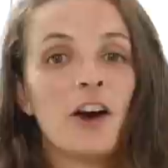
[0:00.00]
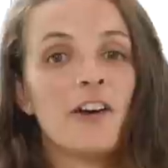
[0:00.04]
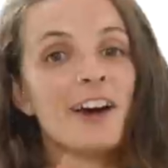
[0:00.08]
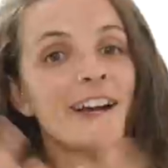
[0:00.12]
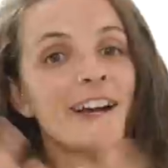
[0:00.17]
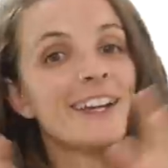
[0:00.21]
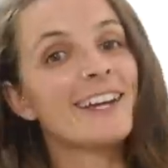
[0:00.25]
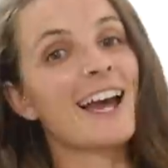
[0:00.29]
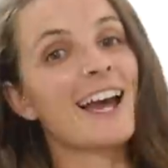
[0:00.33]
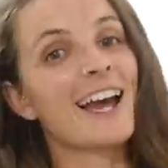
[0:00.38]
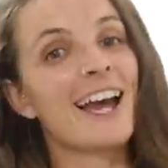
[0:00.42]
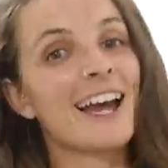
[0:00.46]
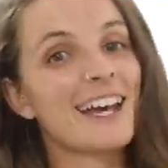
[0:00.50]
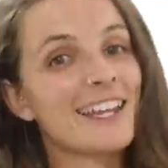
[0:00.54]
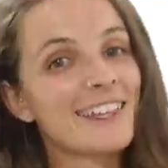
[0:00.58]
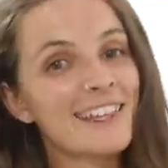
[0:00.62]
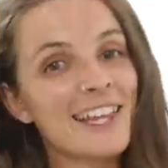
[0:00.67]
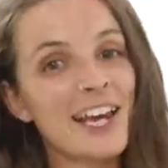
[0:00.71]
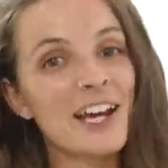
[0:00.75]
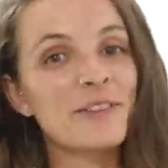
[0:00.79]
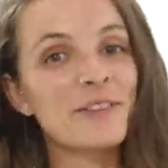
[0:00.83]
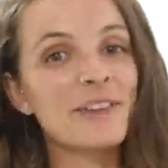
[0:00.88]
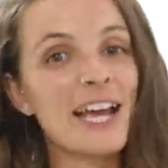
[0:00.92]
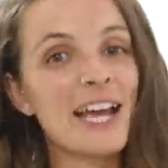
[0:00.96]
Alright, and
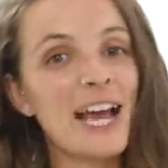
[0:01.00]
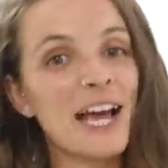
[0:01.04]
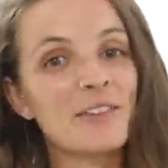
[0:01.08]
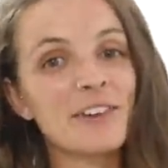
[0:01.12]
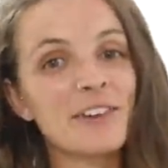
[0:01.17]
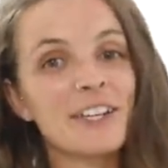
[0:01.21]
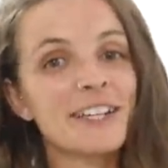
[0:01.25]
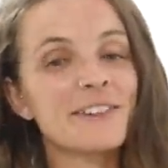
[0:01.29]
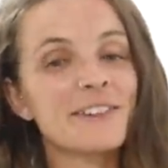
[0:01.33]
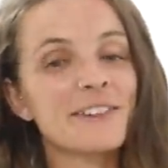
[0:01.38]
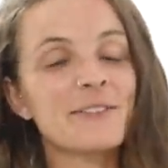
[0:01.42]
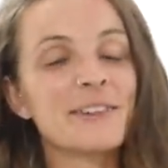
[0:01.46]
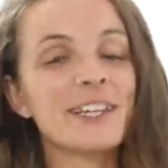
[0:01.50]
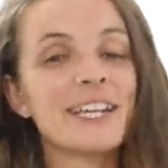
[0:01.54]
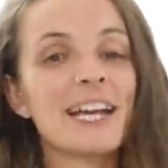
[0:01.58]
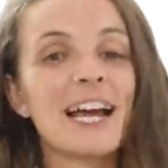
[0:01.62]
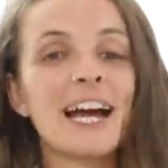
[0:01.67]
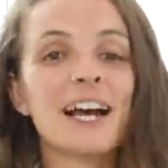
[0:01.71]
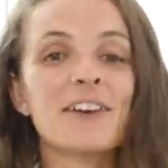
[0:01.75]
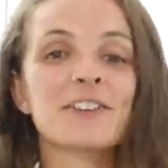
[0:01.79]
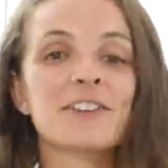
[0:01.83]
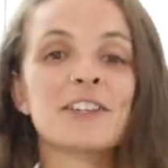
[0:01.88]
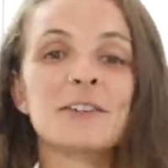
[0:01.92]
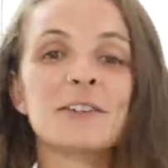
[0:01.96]
there we have it. We
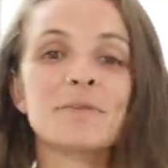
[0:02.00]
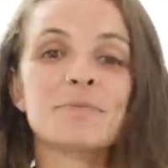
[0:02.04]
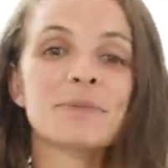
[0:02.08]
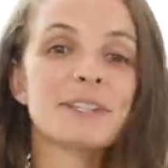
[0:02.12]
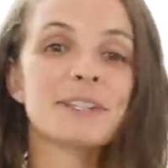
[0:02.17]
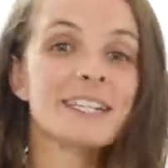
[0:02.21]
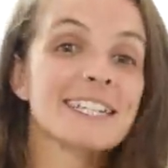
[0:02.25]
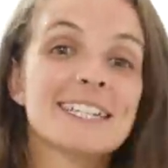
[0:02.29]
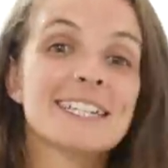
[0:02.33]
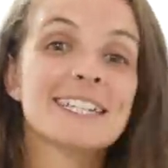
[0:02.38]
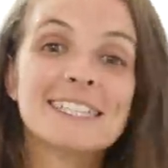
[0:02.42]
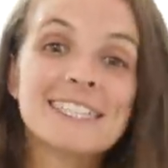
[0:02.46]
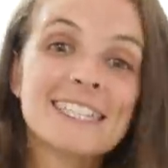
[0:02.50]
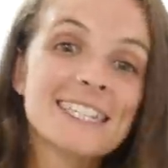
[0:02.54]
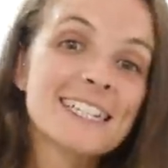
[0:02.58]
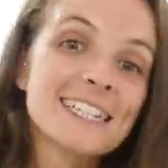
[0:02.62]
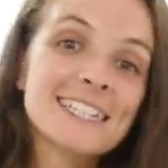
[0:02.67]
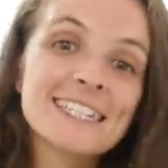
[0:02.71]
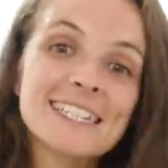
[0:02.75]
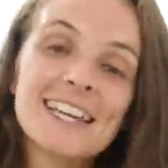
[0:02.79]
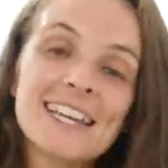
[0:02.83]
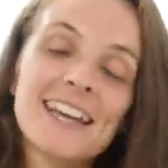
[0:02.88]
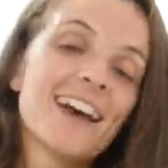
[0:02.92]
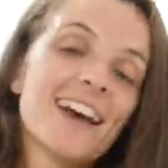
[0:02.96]
have
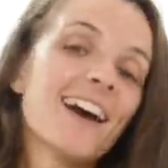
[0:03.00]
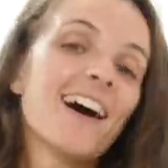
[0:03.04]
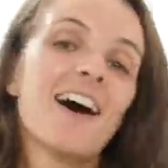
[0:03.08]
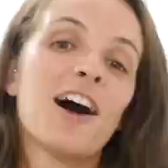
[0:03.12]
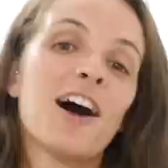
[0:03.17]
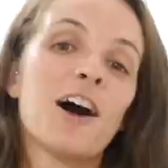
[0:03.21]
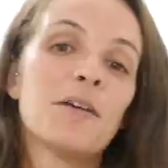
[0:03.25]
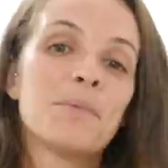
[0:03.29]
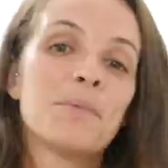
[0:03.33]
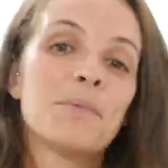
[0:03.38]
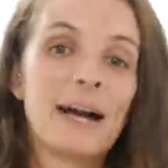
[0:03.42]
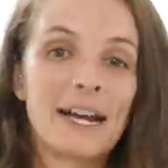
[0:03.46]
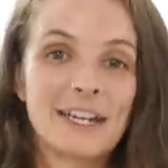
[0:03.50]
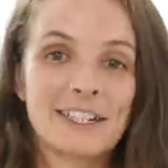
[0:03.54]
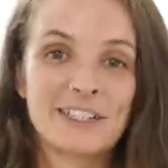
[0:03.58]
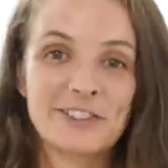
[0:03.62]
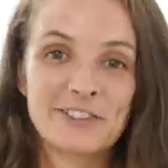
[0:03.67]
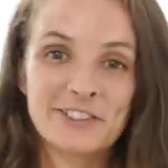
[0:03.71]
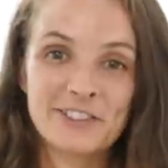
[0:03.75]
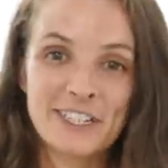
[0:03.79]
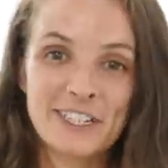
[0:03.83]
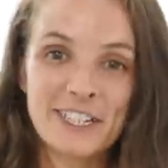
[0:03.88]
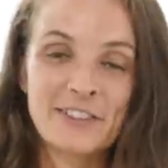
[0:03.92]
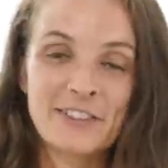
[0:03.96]
completed our
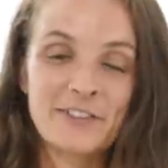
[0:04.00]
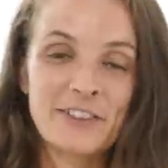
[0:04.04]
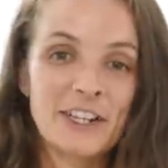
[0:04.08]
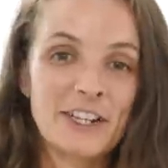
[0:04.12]
pantry